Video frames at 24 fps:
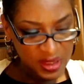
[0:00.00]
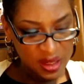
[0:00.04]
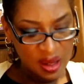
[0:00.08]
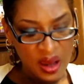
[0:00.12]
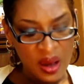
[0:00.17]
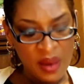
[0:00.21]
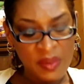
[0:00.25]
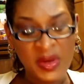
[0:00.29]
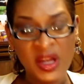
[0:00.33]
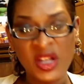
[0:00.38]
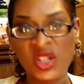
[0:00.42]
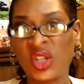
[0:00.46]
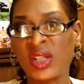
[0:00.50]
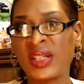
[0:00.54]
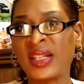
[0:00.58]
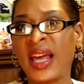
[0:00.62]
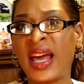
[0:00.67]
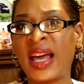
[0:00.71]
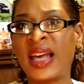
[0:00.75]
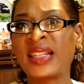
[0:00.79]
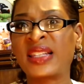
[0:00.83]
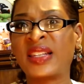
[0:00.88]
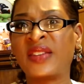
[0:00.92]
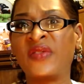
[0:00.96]
It just
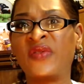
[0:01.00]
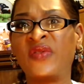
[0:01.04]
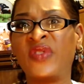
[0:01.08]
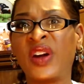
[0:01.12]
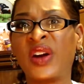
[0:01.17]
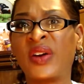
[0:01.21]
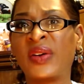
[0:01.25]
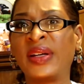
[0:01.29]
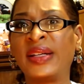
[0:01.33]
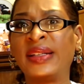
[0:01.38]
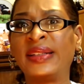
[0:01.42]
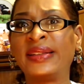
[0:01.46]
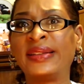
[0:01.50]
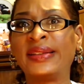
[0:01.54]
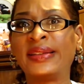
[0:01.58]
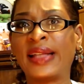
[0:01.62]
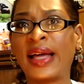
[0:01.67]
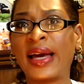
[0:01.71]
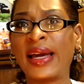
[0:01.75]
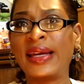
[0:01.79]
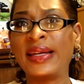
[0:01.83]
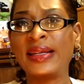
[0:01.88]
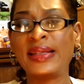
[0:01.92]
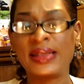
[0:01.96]
has a very
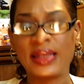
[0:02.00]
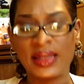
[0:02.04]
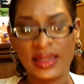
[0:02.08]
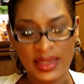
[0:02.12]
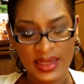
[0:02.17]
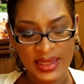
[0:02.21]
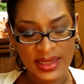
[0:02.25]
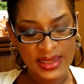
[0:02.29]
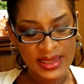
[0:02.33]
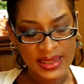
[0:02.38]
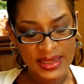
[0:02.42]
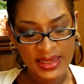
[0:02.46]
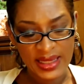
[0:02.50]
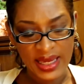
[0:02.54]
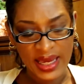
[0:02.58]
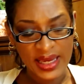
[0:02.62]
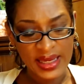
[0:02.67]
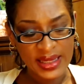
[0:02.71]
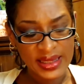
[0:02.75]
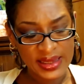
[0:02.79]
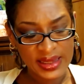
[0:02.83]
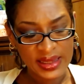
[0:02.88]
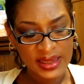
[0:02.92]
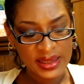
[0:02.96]
light
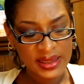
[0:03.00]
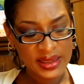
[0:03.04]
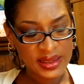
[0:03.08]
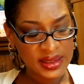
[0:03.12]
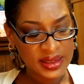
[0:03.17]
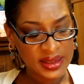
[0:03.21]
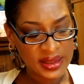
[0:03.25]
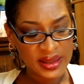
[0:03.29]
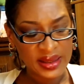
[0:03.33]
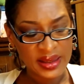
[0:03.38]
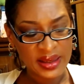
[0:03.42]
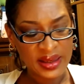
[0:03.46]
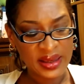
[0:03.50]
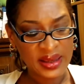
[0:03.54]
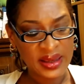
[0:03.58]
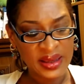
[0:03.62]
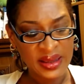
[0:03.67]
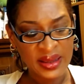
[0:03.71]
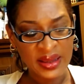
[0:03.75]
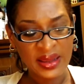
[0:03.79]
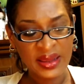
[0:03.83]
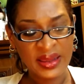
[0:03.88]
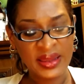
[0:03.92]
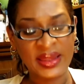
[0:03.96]
scent
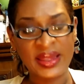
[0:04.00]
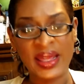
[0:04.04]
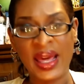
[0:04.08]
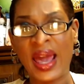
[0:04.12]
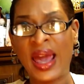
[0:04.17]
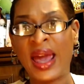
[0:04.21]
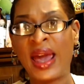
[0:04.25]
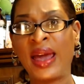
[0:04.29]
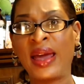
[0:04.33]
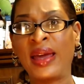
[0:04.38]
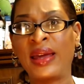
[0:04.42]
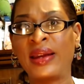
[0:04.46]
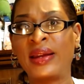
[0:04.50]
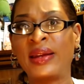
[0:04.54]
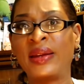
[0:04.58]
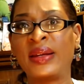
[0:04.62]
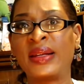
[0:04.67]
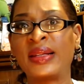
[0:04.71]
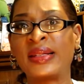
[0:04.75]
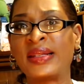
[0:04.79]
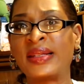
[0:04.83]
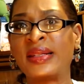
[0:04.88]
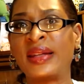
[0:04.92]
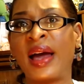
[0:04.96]
that
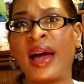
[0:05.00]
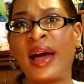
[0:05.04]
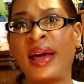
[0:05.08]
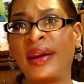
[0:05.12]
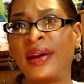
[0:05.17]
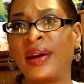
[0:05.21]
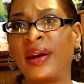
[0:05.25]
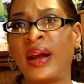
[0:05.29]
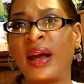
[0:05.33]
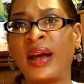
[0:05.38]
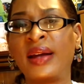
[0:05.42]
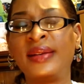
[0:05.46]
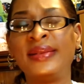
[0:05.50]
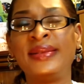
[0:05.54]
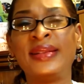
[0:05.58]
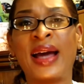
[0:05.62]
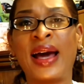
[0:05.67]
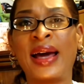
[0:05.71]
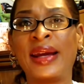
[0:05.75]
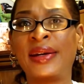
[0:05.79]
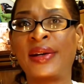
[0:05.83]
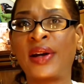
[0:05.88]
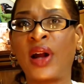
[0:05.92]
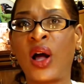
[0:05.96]
is not
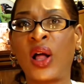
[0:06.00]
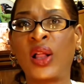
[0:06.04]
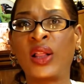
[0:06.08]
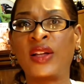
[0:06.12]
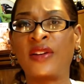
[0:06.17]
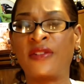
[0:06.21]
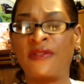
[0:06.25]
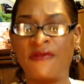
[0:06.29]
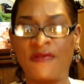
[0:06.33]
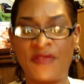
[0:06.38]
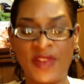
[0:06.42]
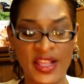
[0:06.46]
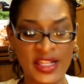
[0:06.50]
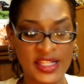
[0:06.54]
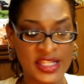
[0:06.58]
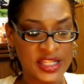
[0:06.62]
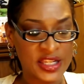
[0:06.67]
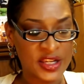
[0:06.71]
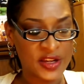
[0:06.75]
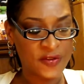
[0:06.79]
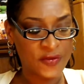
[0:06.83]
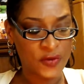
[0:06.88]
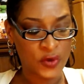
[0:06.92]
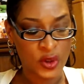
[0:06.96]
at all
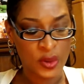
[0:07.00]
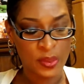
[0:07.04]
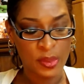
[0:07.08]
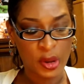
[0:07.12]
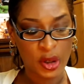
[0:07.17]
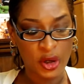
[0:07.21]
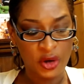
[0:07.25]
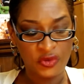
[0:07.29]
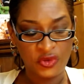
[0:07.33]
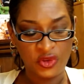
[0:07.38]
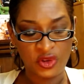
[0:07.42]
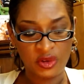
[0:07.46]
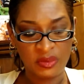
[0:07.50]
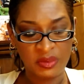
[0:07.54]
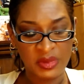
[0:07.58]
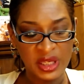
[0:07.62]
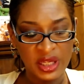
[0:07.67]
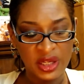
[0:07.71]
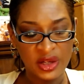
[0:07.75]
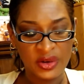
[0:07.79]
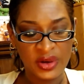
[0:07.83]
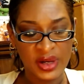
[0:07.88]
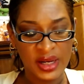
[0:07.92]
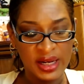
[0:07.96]
offensive or
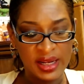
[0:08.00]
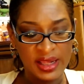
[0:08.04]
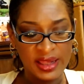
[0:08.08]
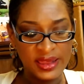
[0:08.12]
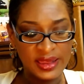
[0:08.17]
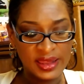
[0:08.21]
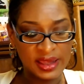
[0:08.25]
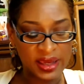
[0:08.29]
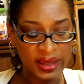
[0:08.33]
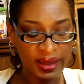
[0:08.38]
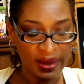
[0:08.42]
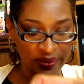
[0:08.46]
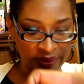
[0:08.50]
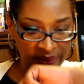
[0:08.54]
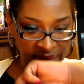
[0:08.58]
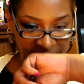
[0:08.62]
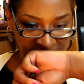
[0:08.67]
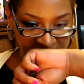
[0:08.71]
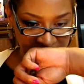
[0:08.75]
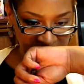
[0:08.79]
perfumey or anything.